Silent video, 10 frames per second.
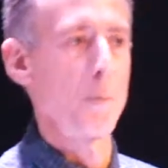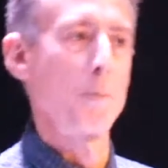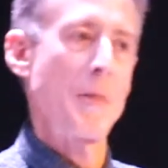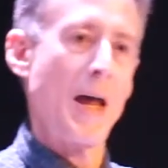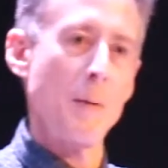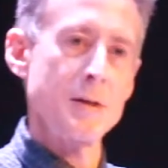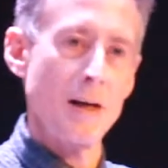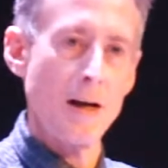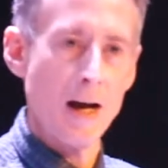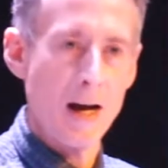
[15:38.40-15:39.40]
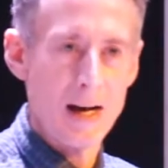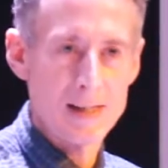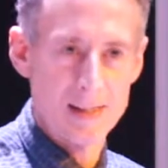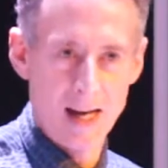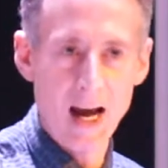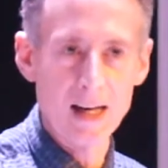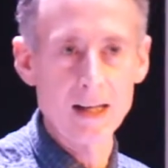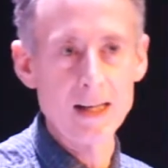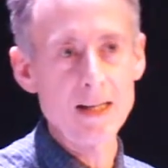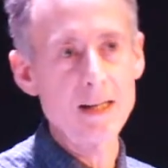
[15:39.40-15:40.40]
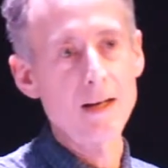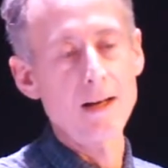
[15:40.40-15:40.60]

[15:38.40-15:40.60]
But that was a sadly